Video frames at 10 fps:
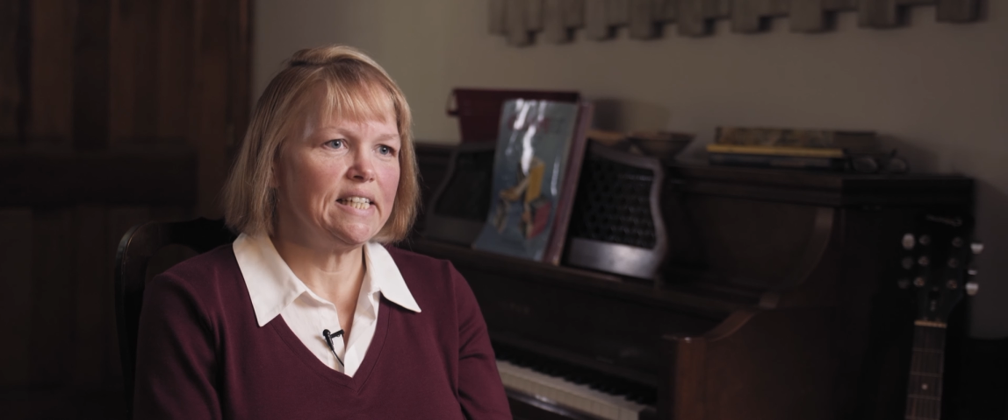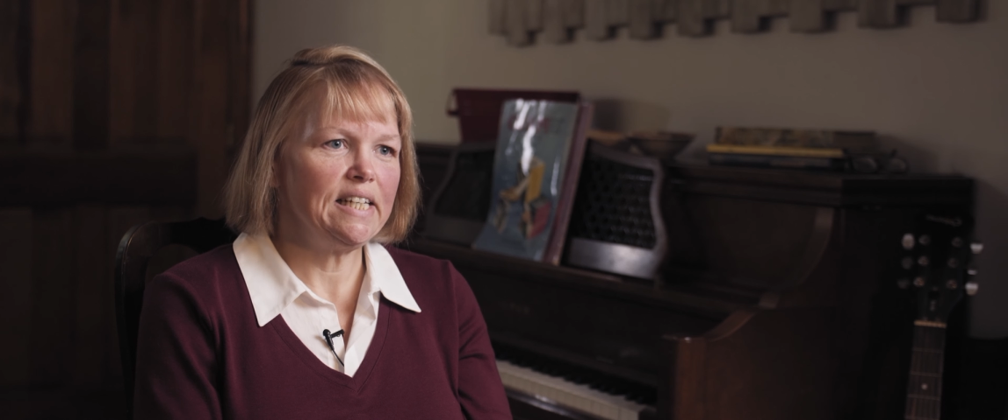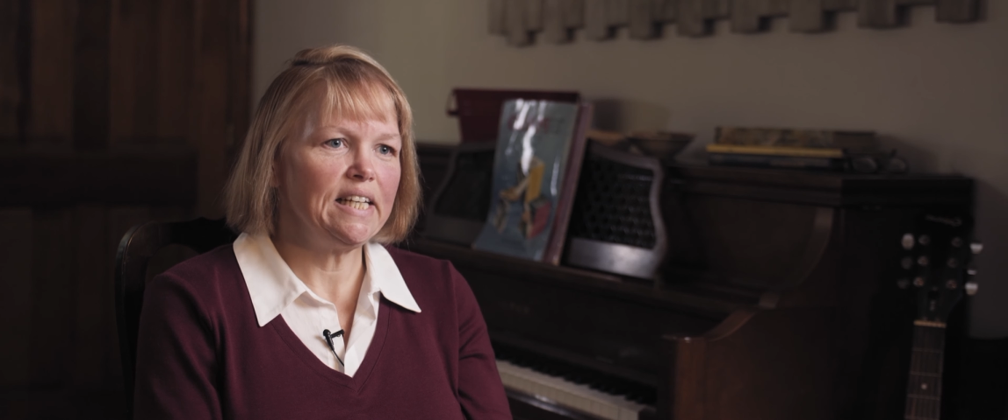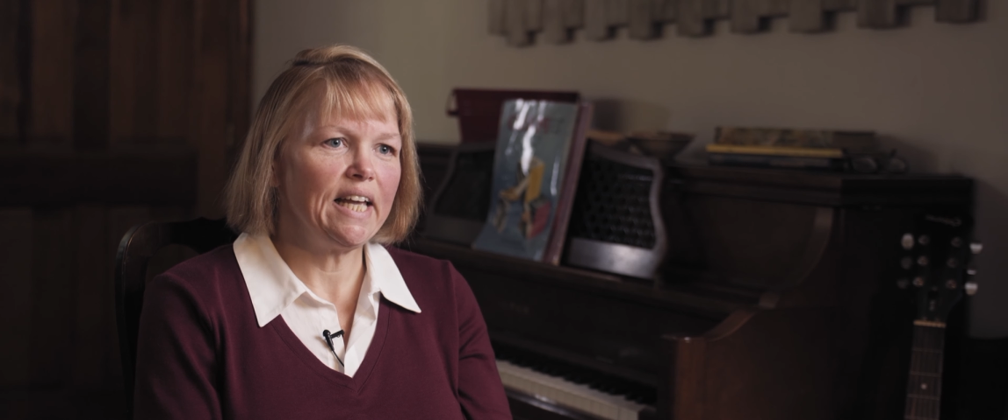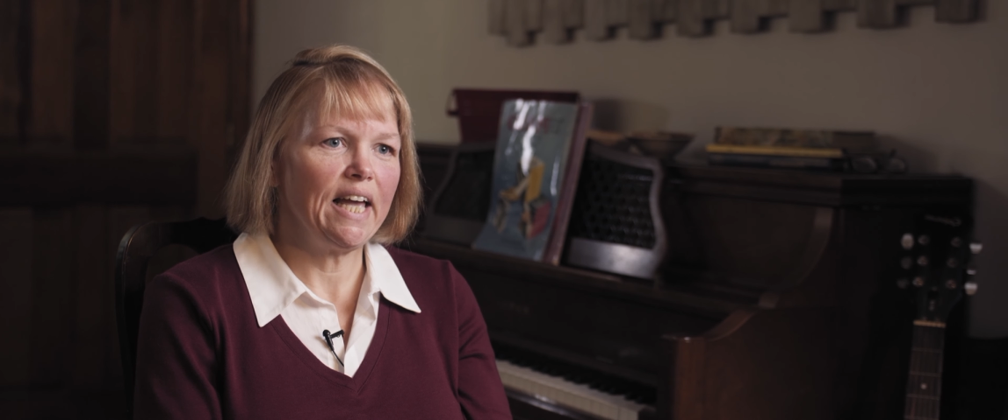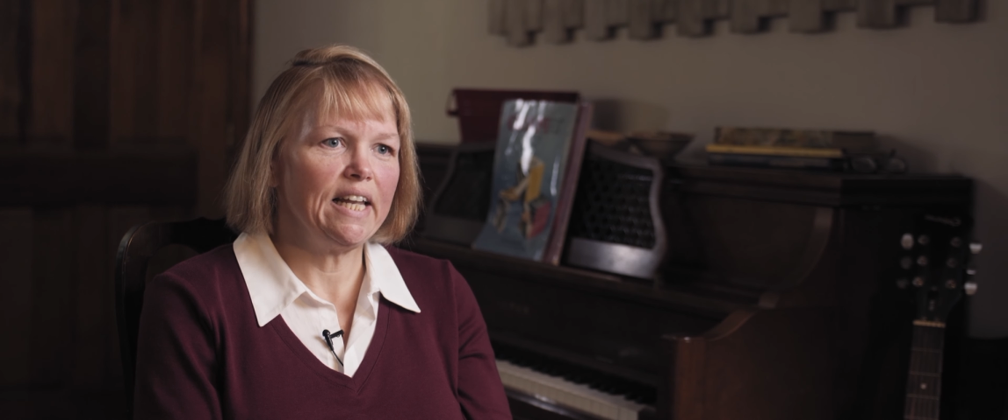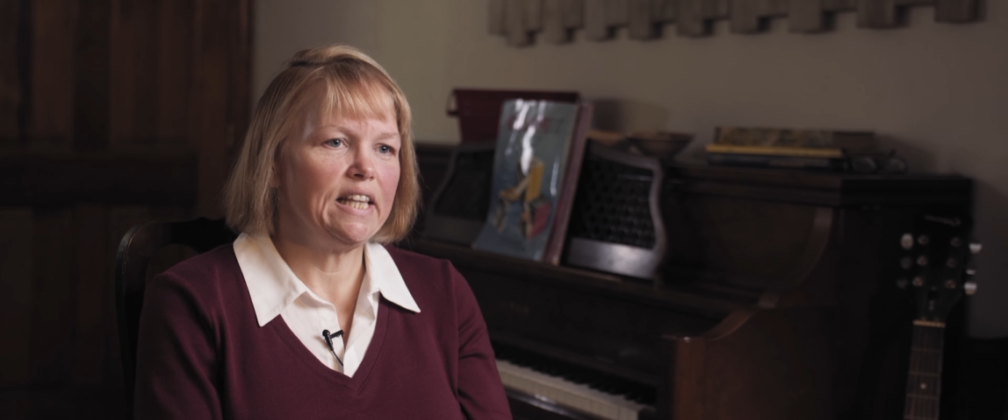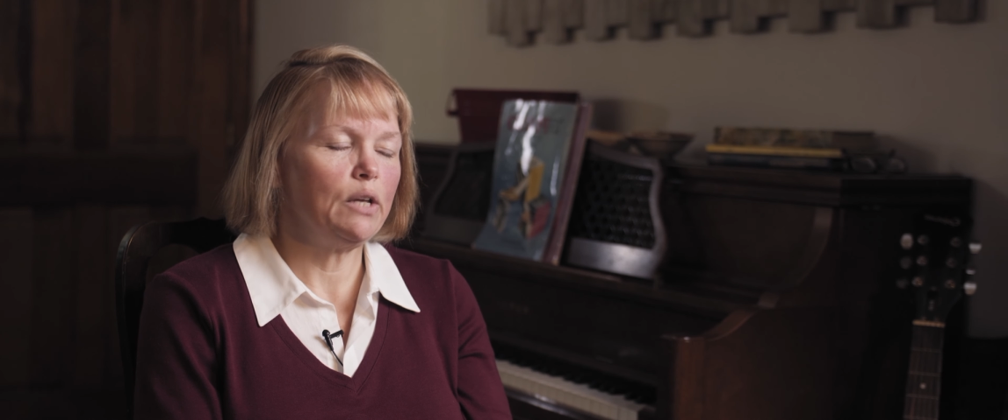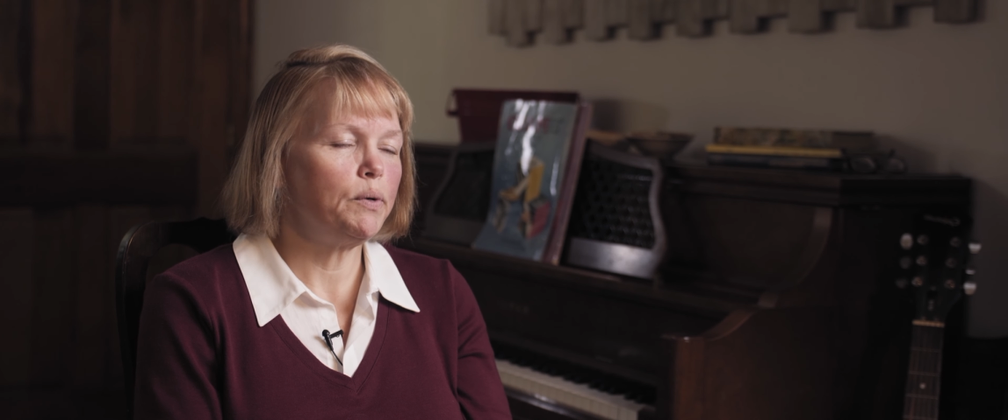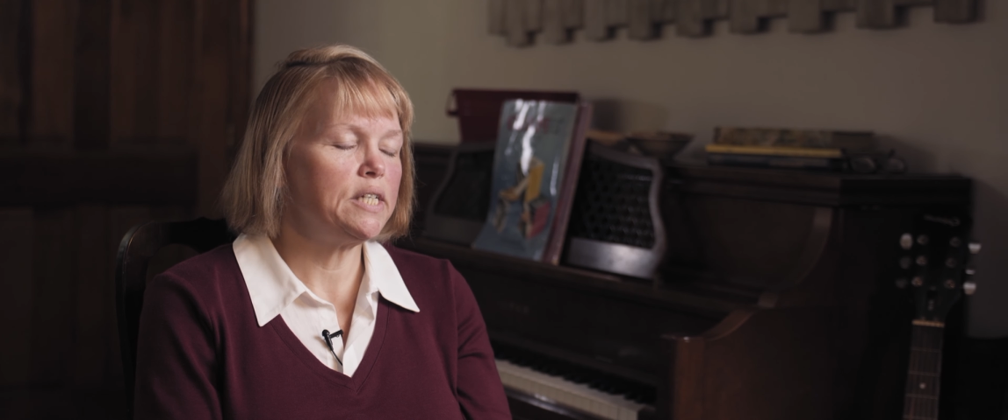it in again,
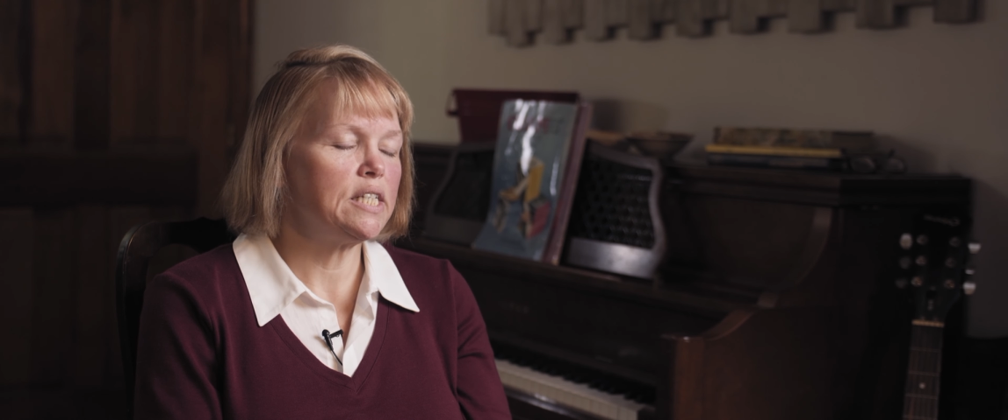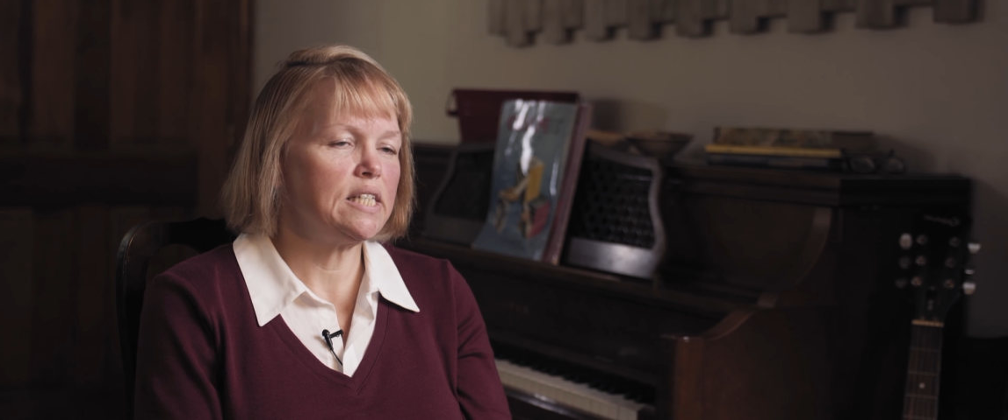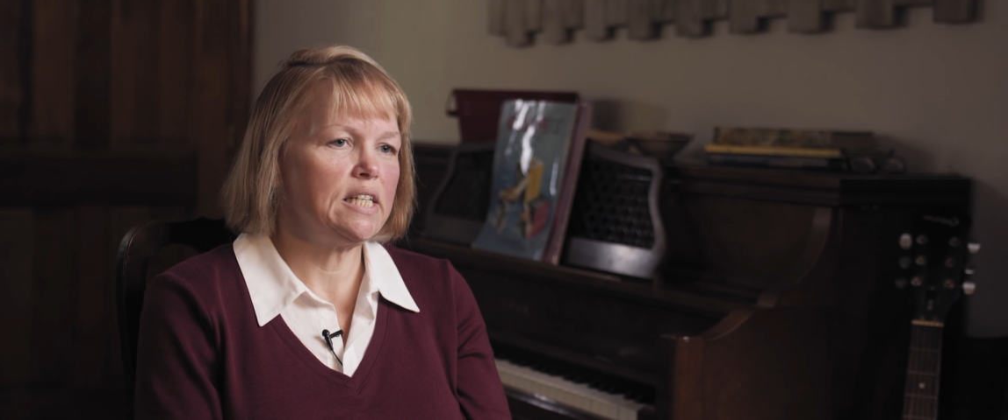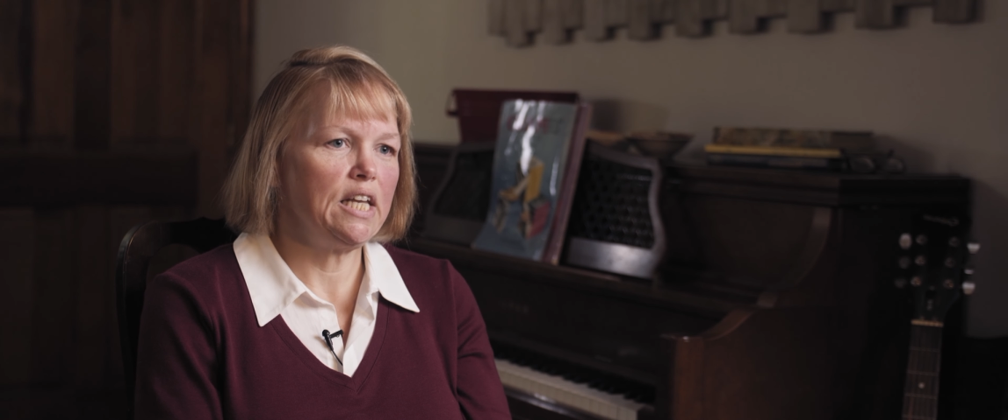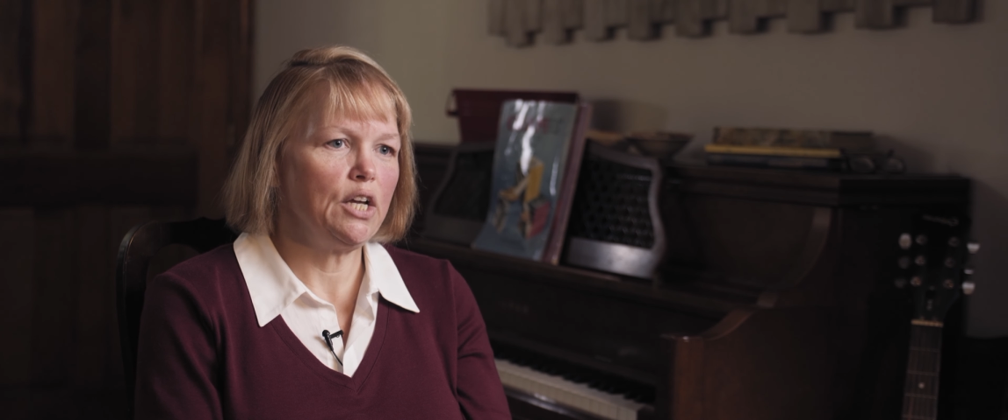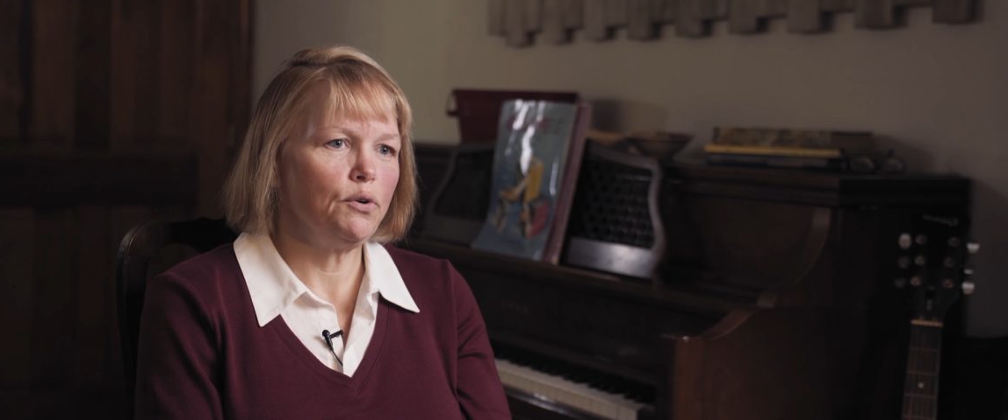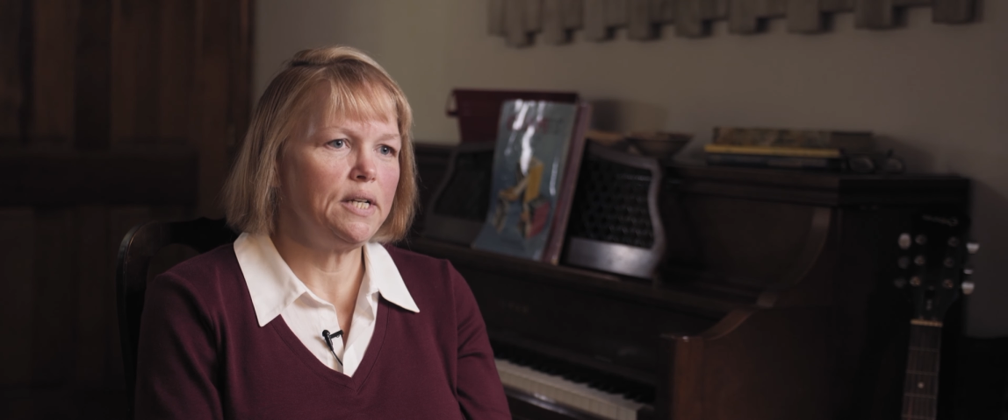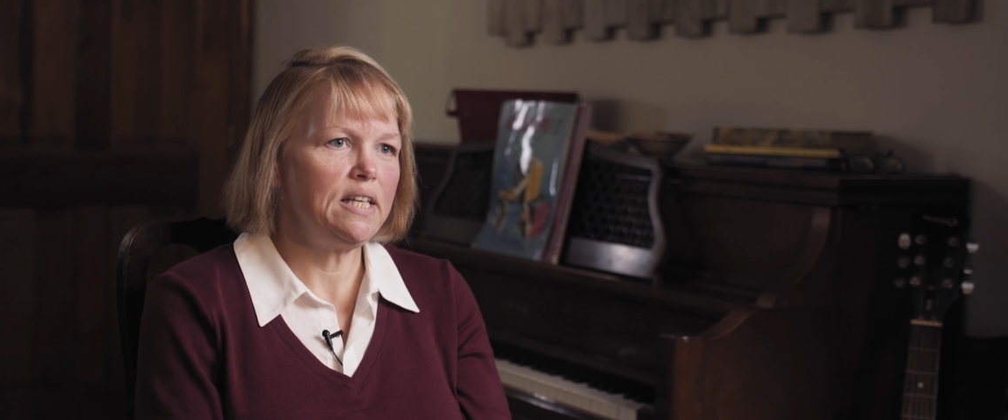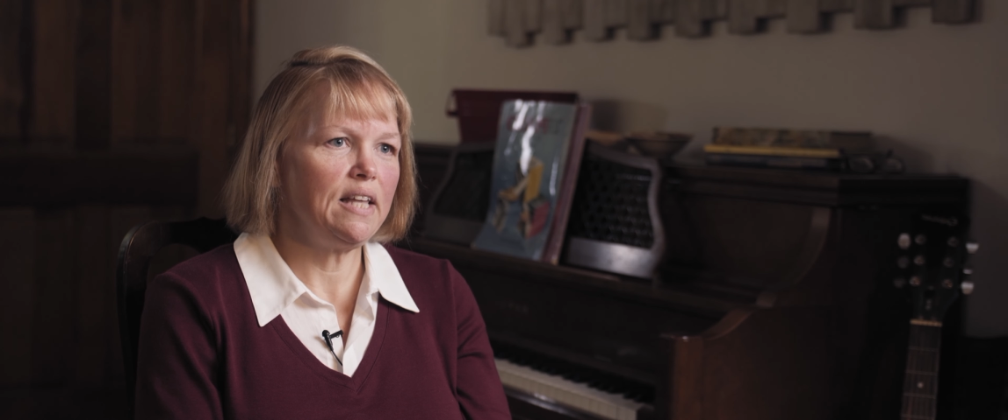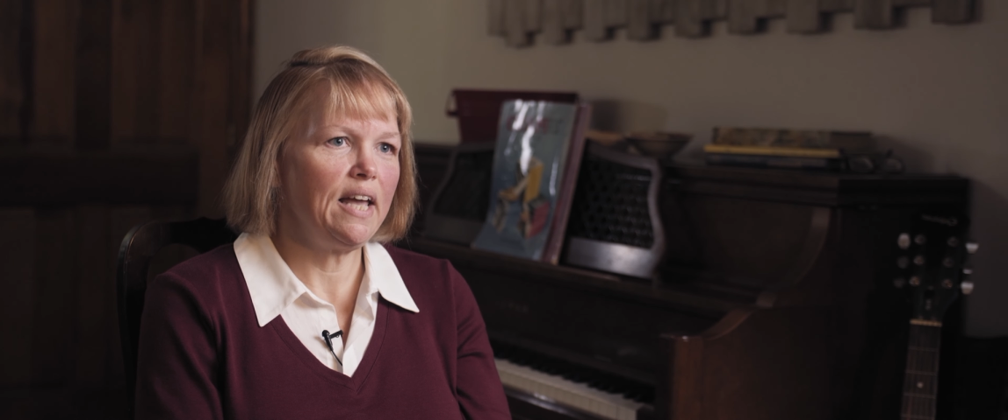and then we just didn't hear
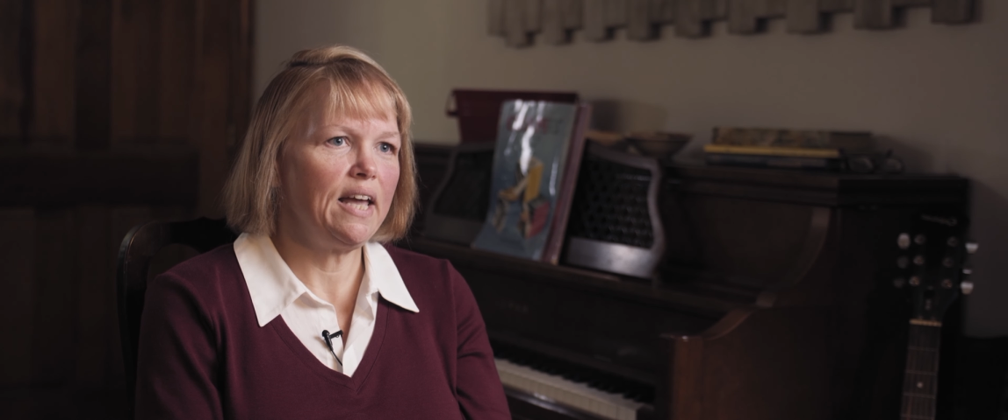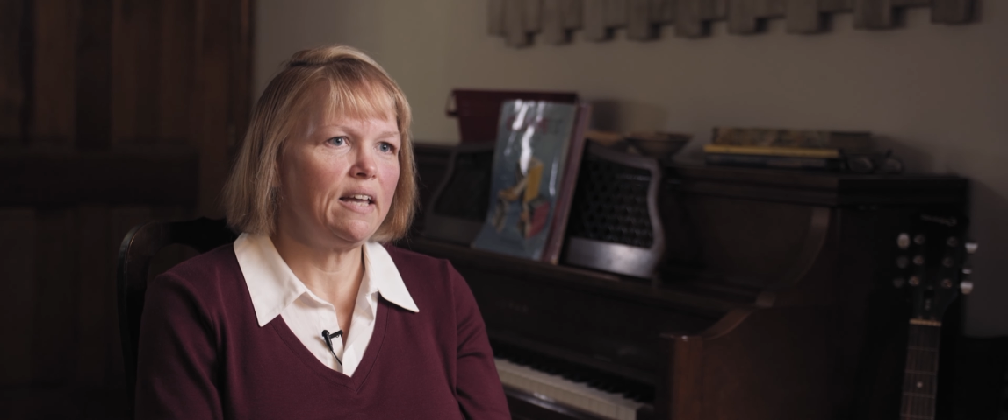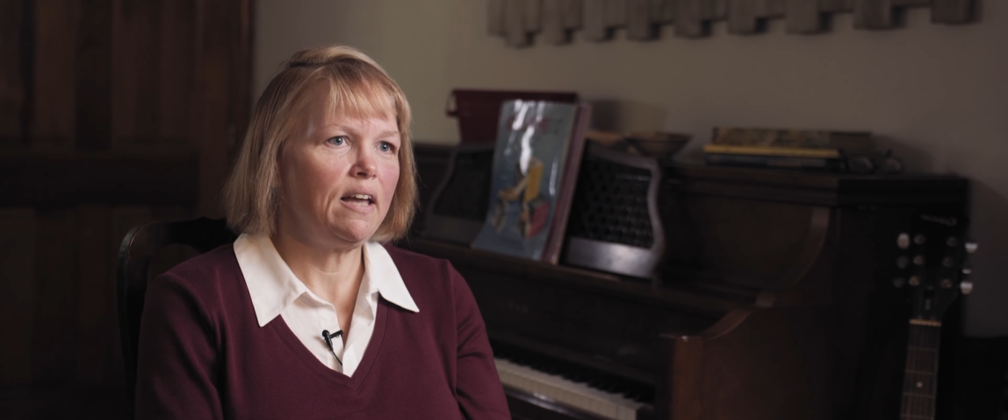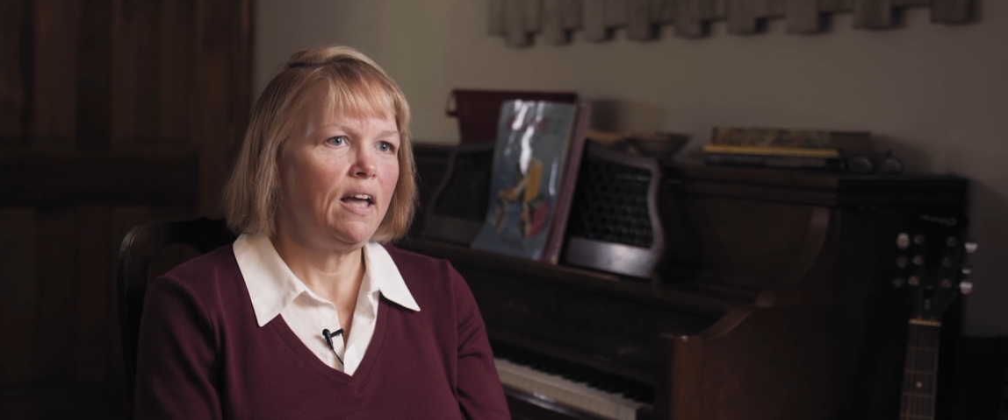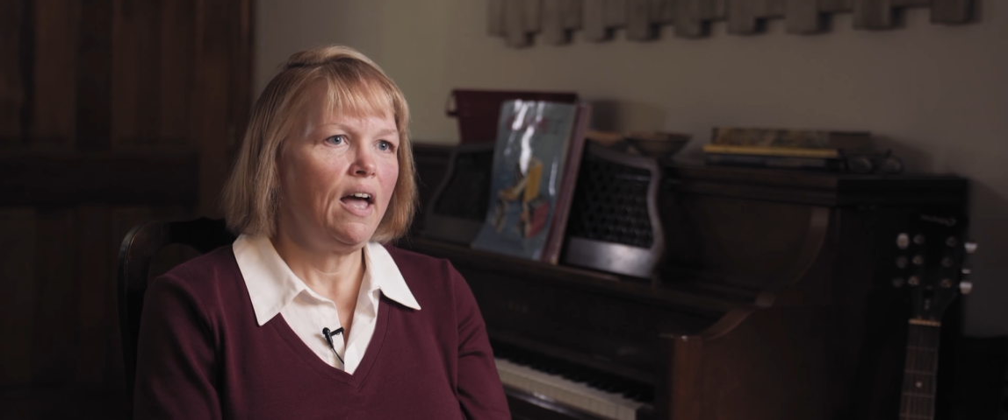anything.